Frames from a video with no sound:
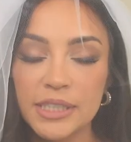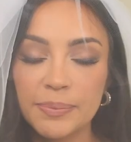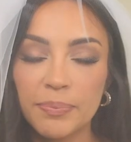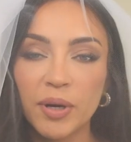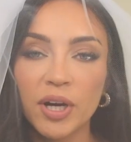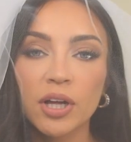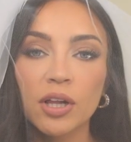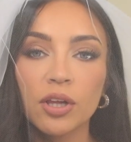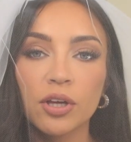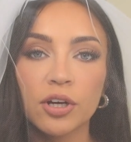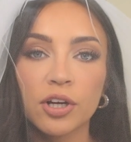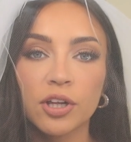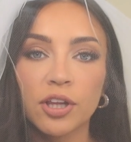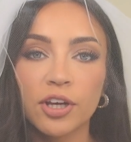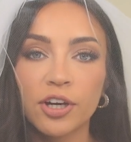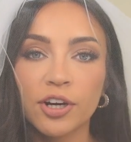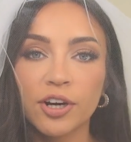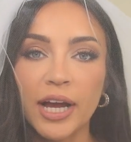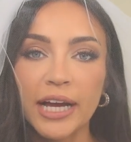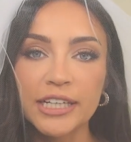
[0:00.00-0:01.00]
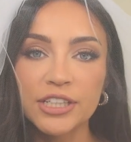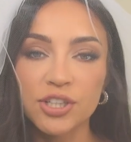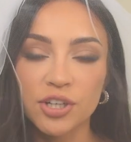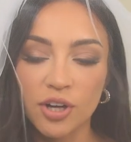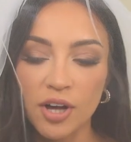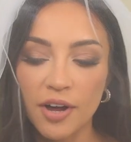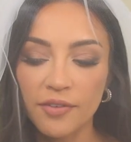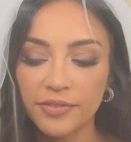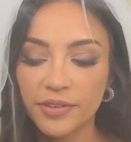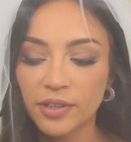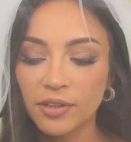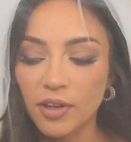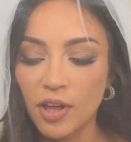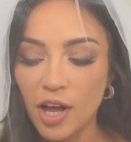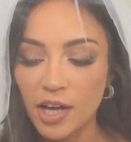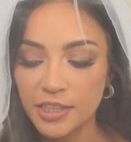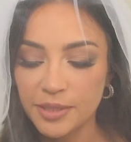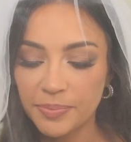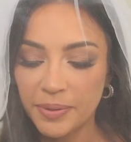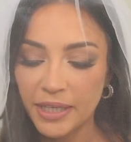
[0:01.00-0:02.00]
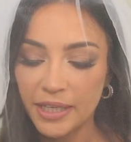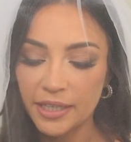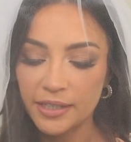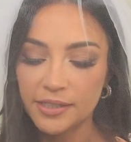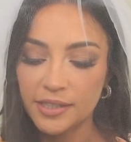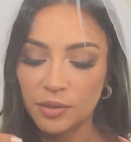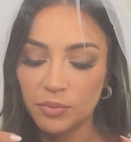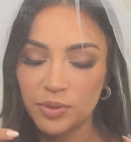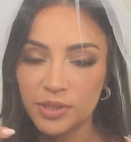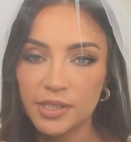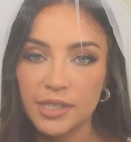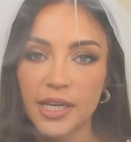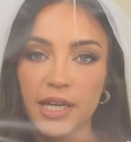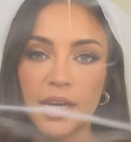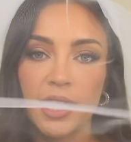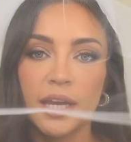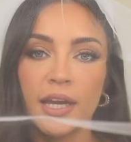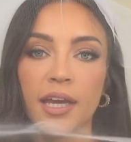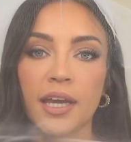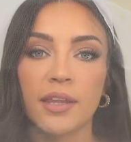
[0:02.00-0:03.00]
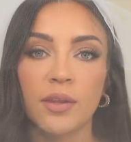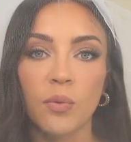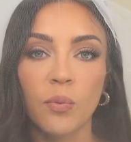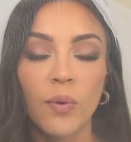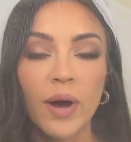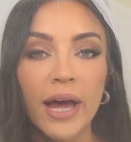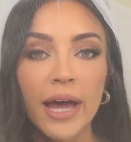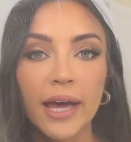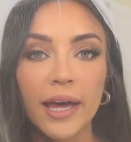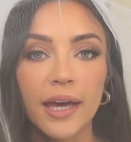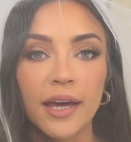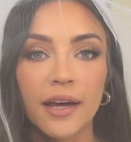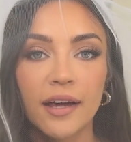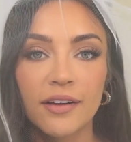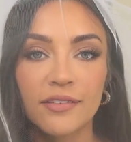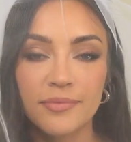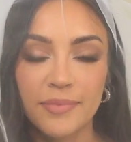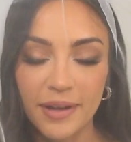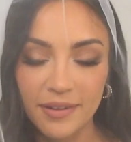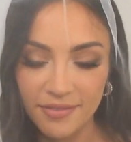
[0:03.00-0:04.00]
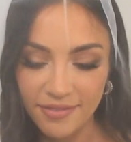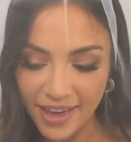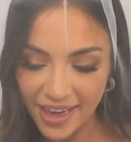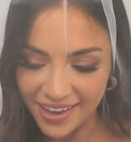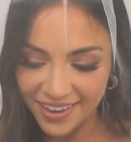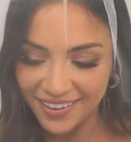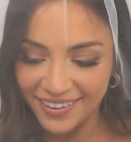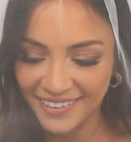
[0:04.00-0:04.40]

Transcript: spoiler alert, I took off the gloss because it was getting in the way of my veil.